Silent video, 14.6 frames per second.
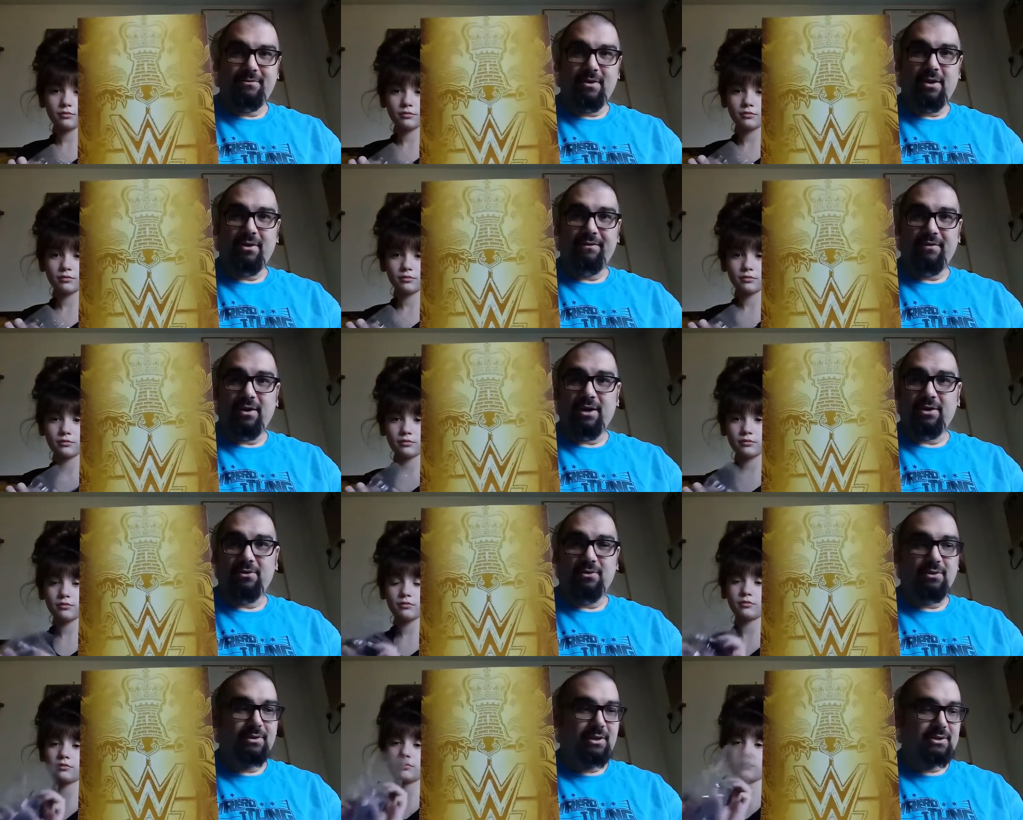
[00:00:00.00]
Speaker 1: very, very
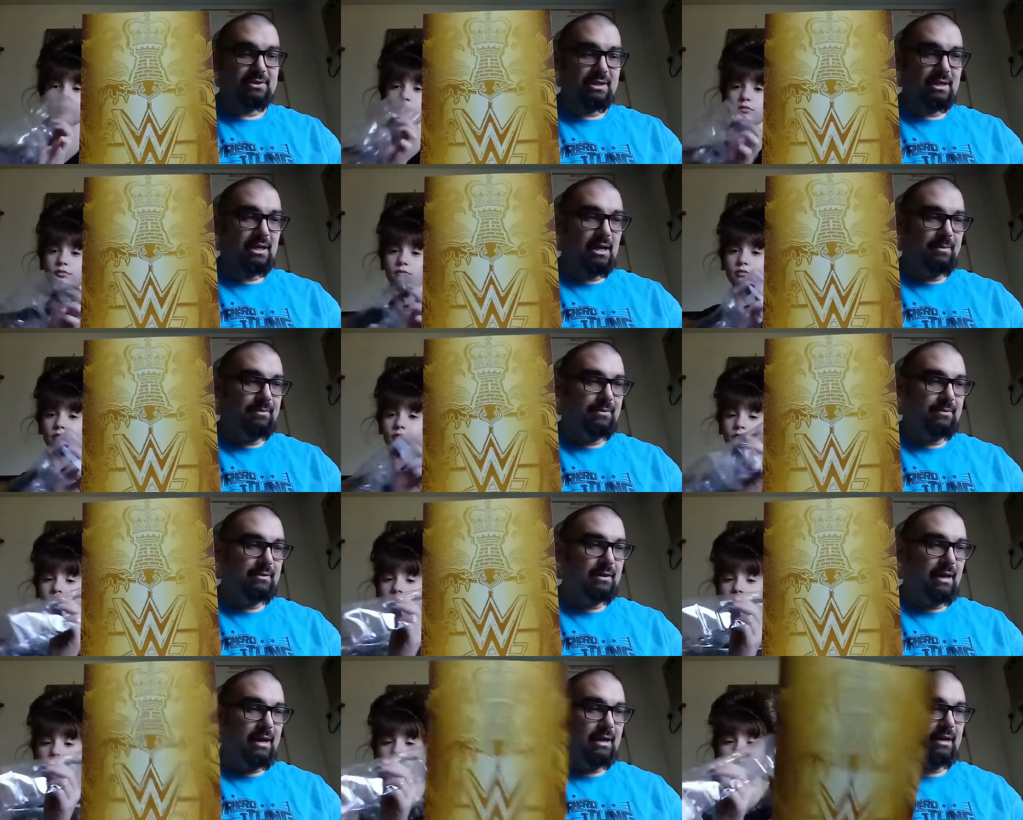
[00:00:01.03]
cool. There's the cup.
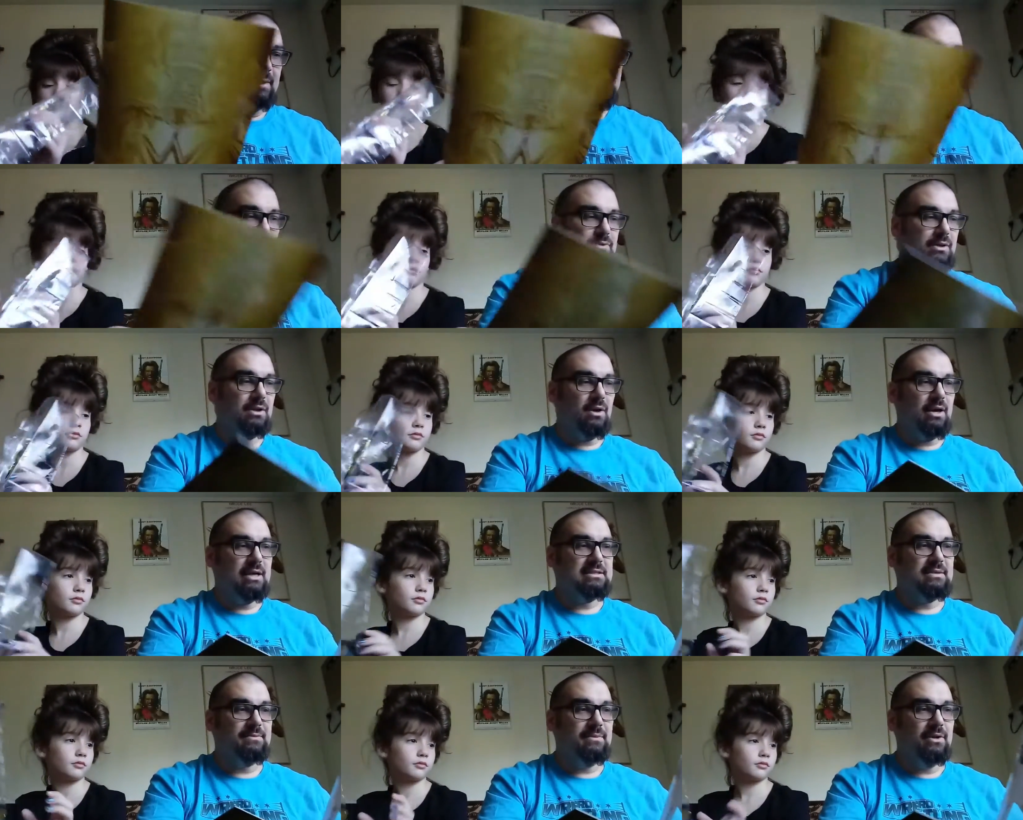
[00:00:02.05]
And it comes with really
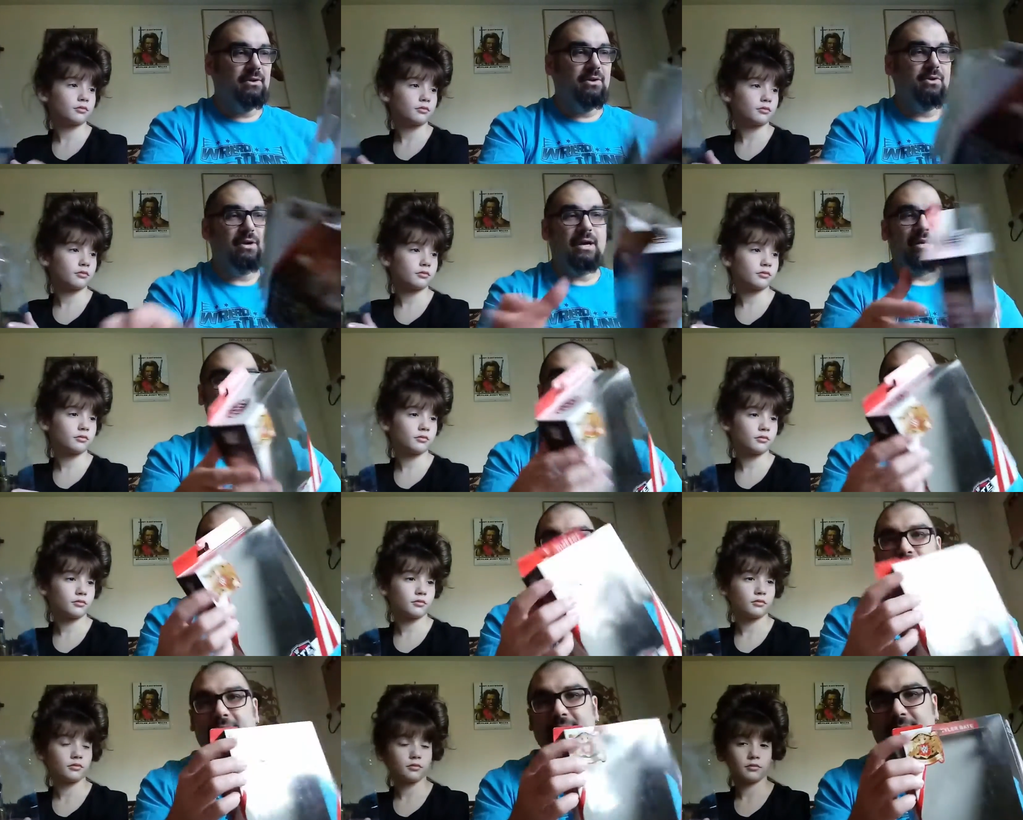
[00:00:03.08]
awesome United
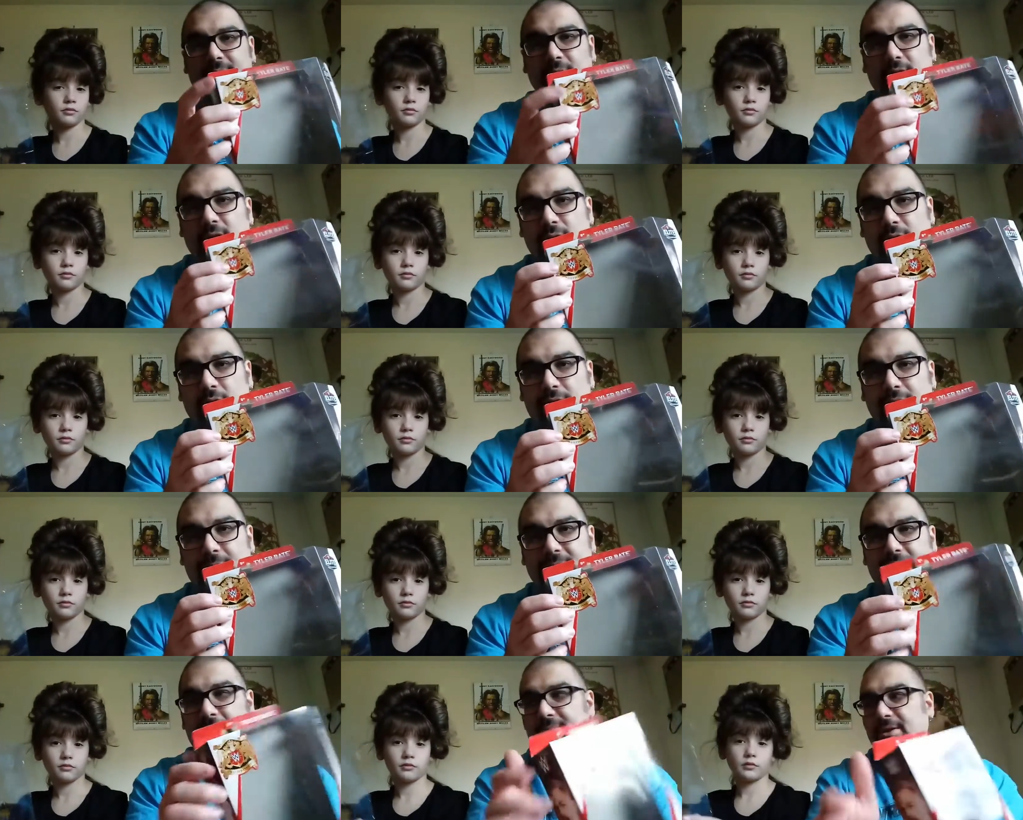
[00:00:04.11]
Kingdom logo right
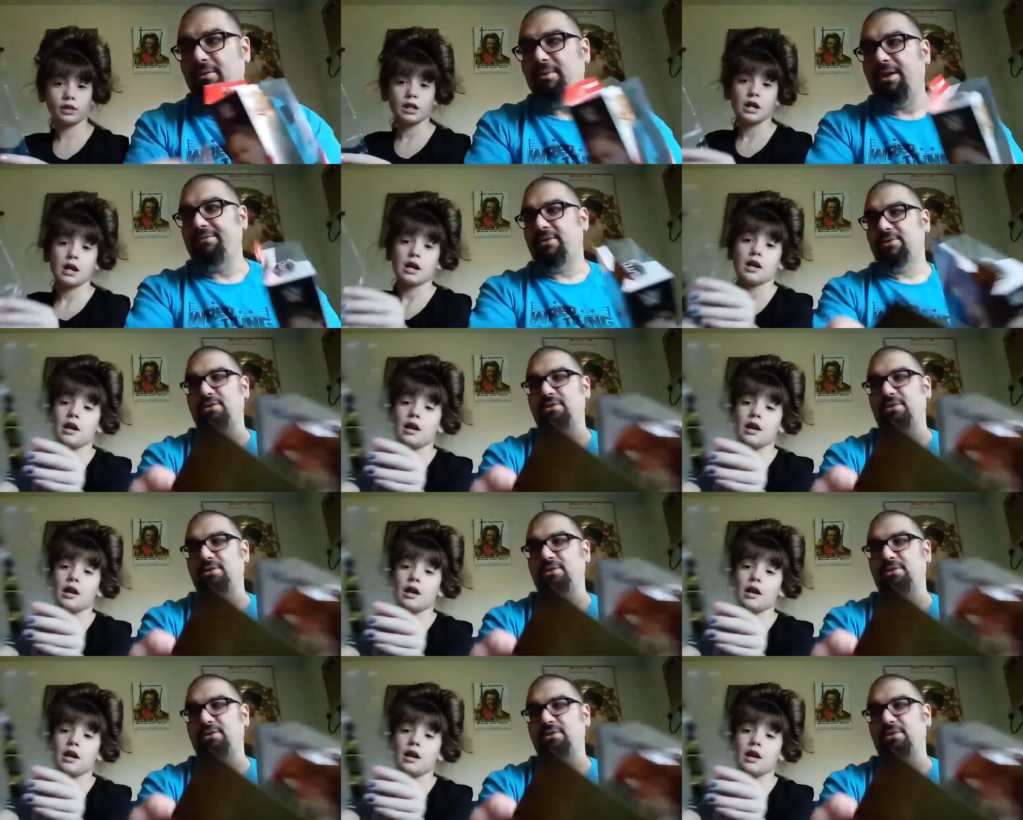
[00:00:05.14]
up top there. We have